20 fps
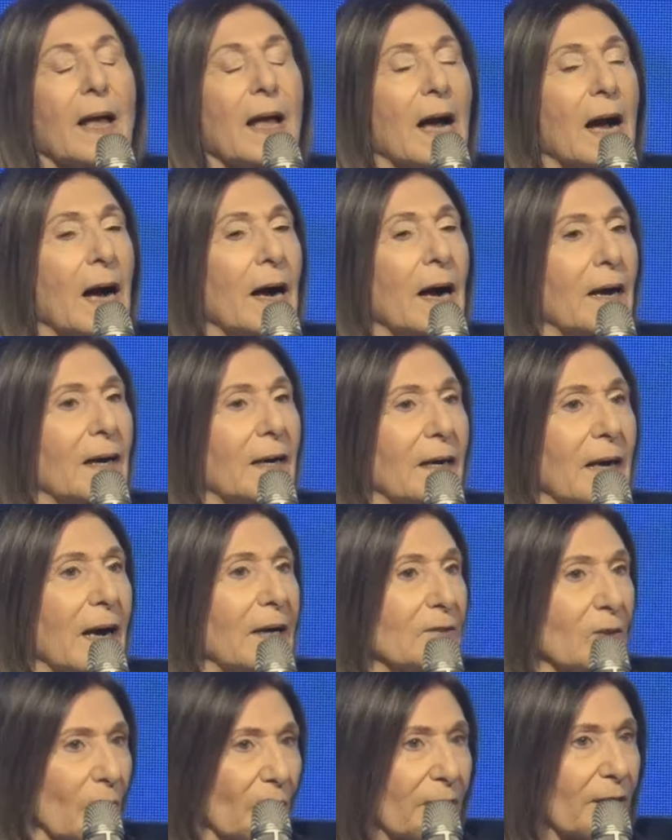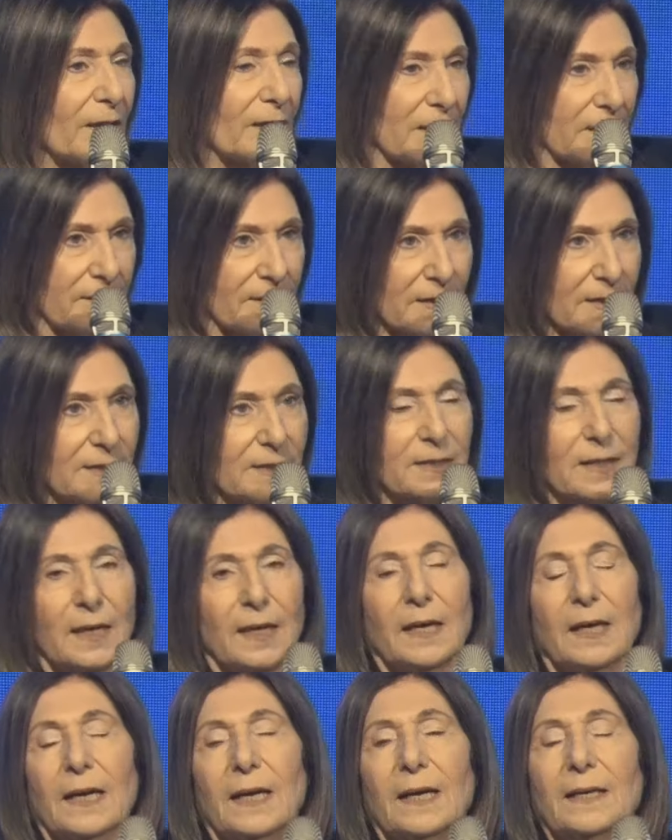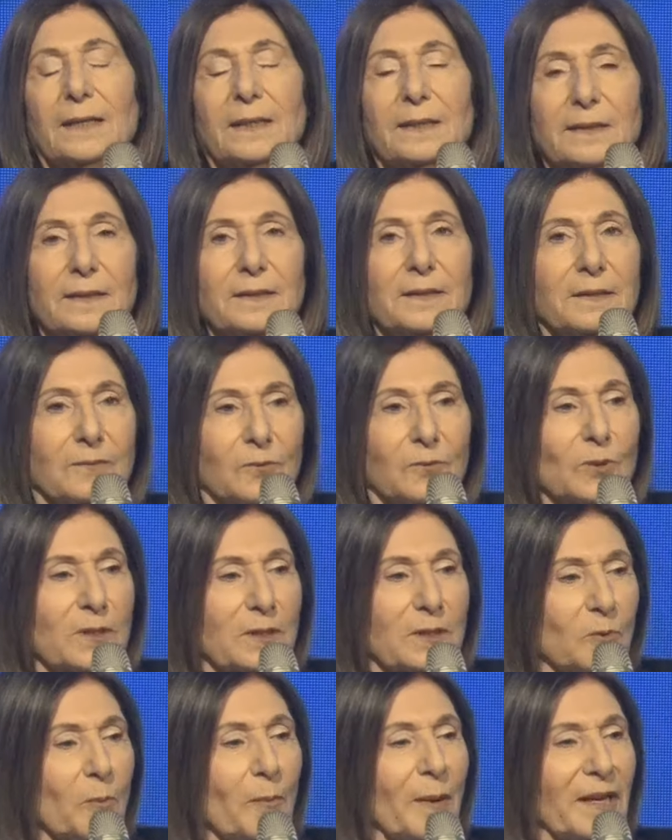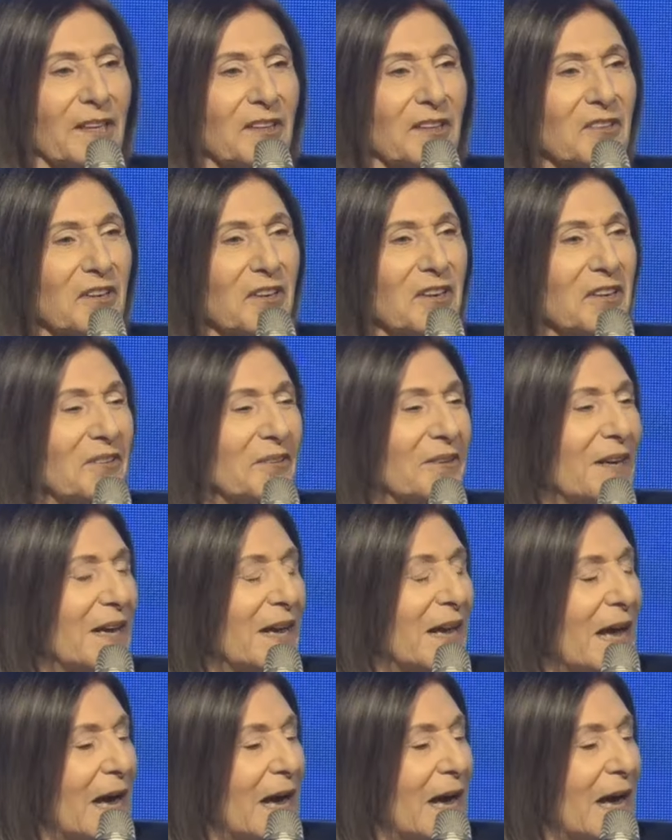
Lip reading: I don't think it is, to make it clear.